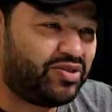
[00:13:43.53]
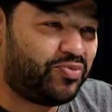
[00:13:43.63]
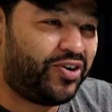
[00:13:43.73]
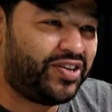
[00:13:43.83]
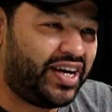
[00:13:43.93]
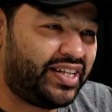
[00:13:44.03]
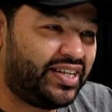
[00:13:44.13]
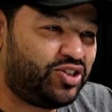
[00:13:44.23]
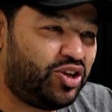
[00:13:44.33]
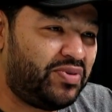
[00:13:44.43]
more on like the
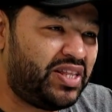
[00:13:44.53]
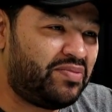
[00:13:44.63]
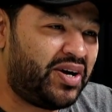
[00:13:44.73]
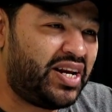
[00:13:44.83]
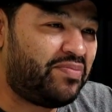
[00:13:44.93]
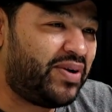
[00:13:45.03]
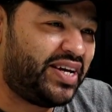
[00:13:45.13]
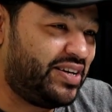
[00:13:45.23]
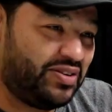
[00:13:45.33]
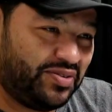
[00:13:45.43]
show me the money,
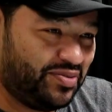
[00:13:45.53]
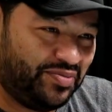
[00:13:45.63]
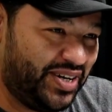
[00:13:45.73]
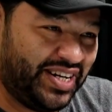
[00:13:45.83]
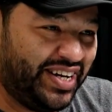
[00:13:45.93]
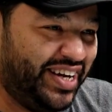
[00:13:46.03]
but money.